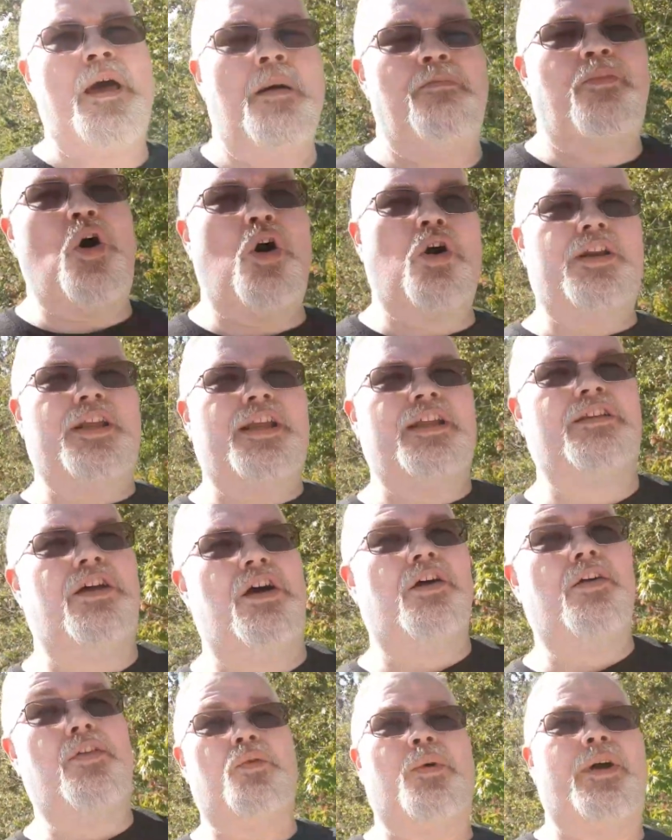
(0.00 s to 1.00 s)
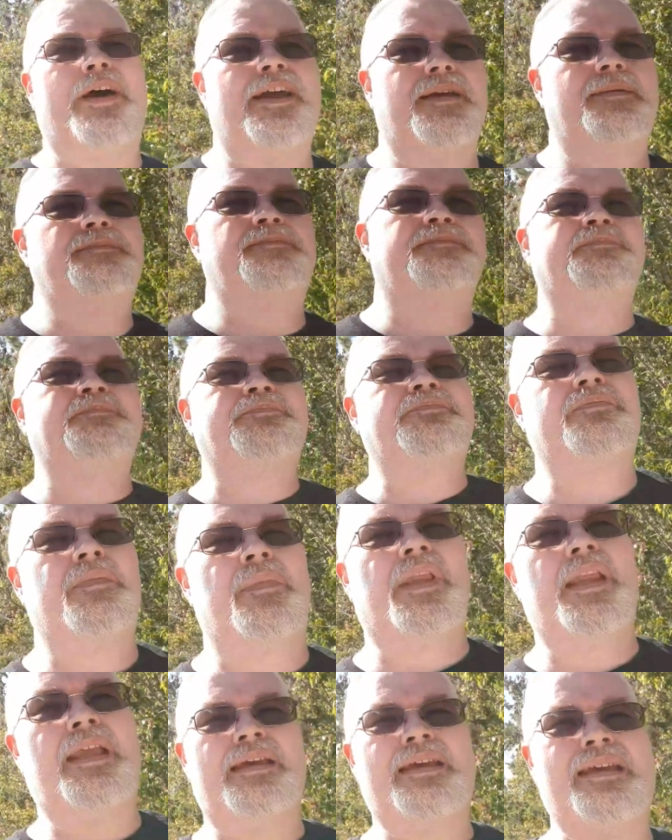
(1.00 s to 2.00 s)
party along the way.
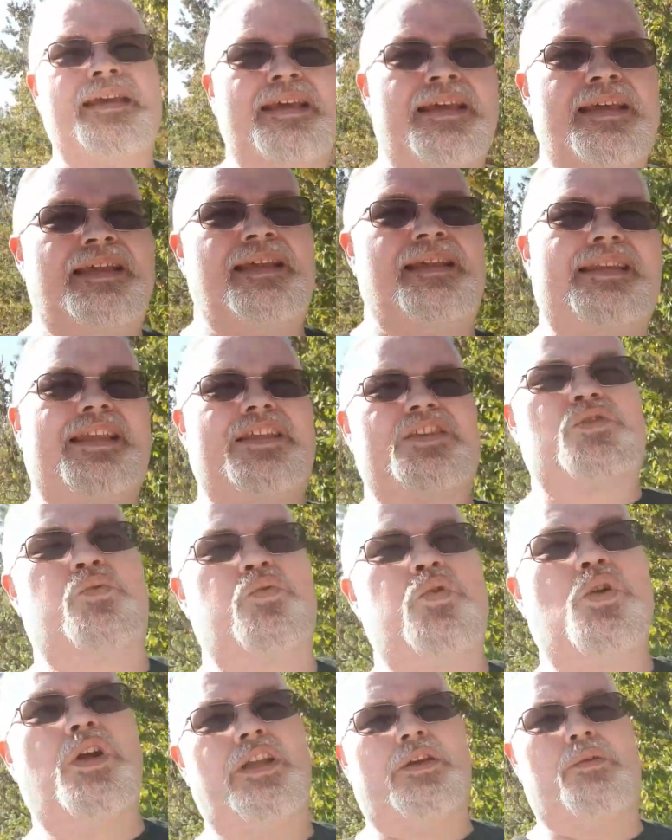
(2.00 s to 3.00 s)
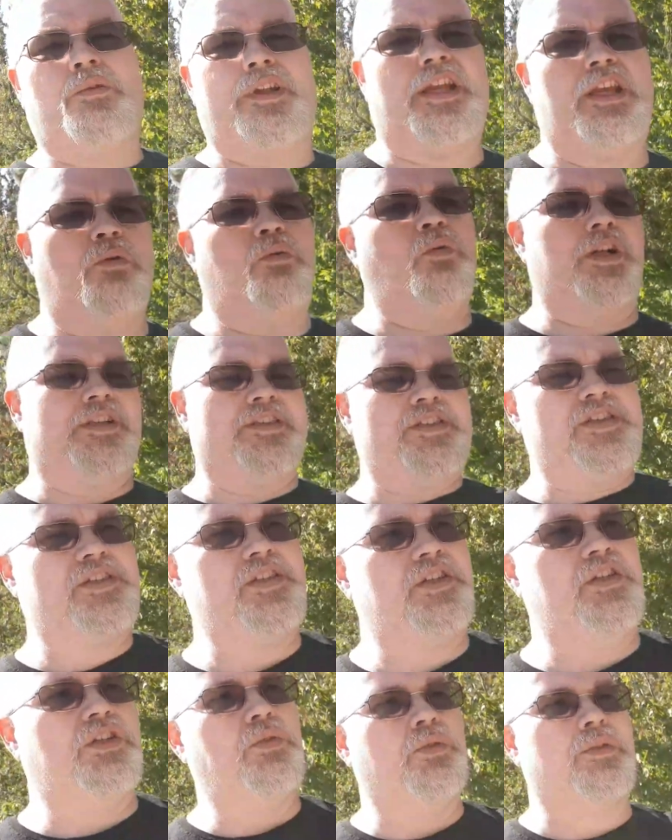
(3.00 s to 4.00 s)
That's really what he wants to
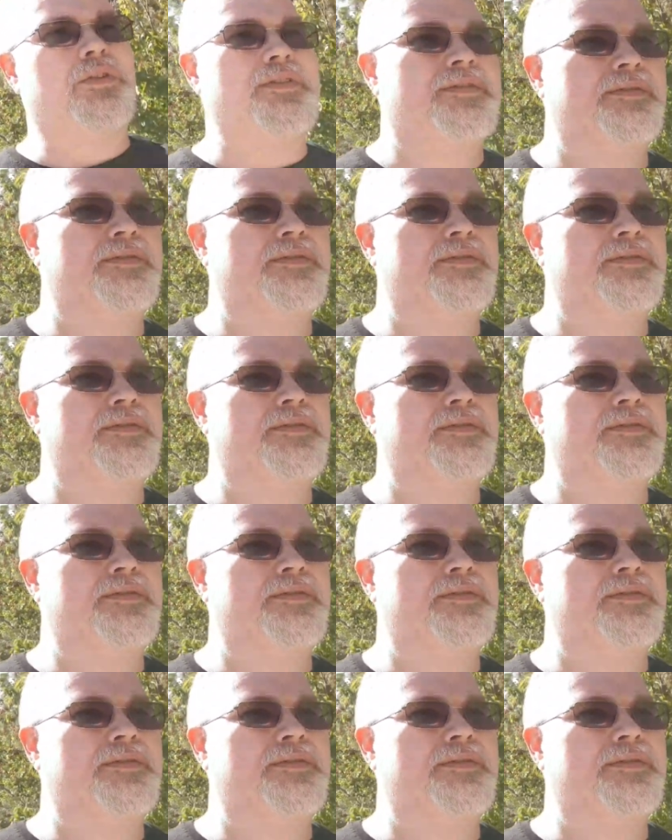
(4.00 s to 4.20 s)
do.